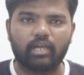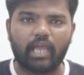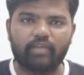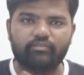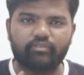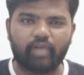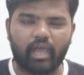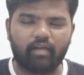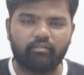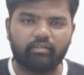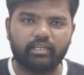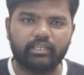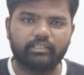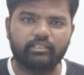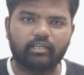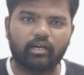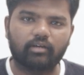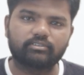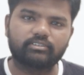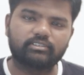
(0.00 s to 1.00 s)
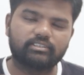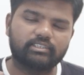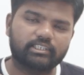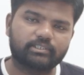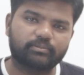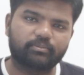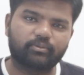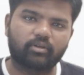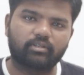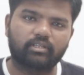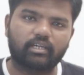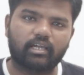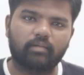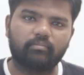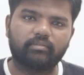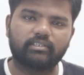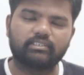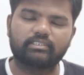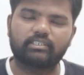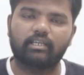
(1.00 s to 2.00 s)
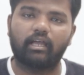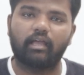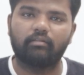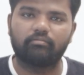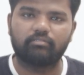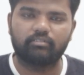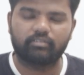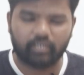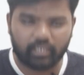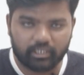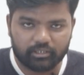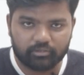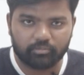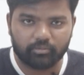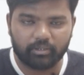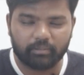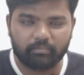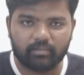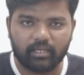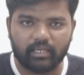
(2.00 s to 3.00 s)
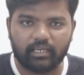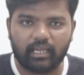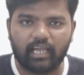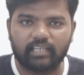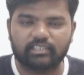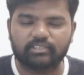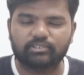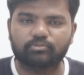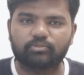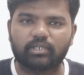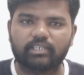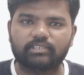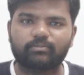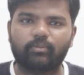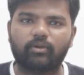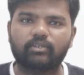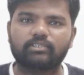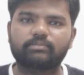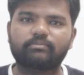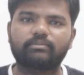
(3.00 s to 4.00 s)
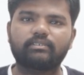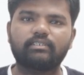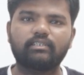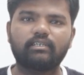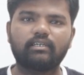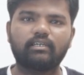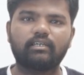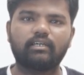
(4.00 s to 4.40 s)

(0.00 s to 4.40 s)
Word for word: If you have any doubts, just put on the comments. I will try to reply as soon as possible.